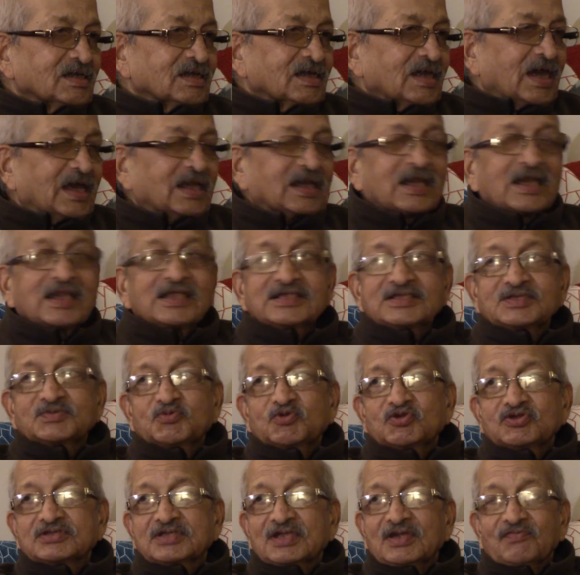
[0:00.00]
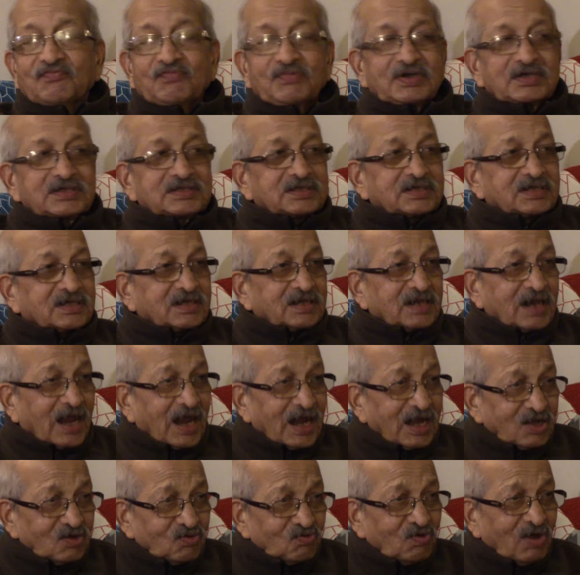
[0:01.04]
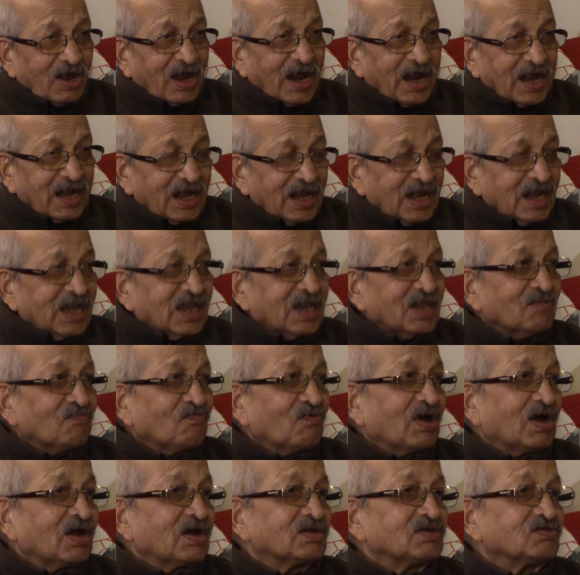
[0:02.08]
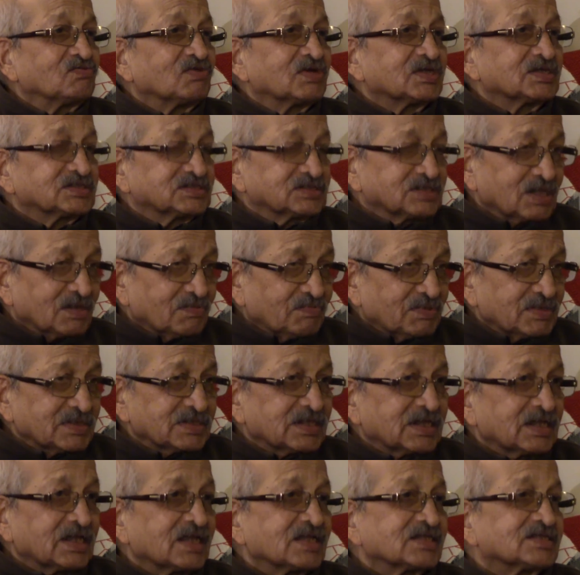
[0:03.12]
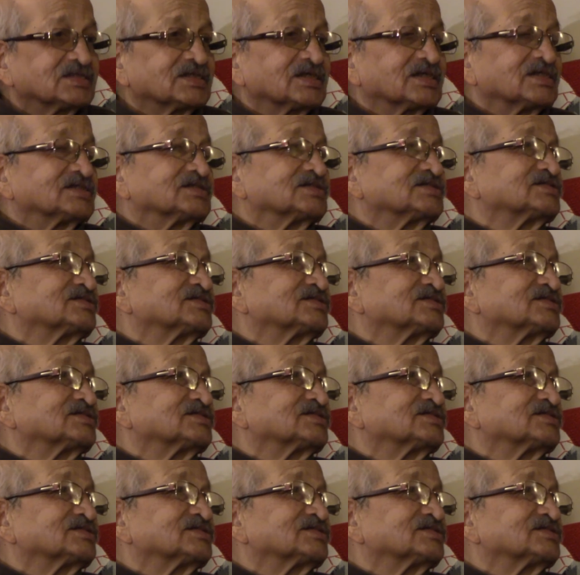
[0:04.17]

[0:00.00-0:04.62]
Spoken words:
analyzing spiritual words, try to identify yourself in real sense.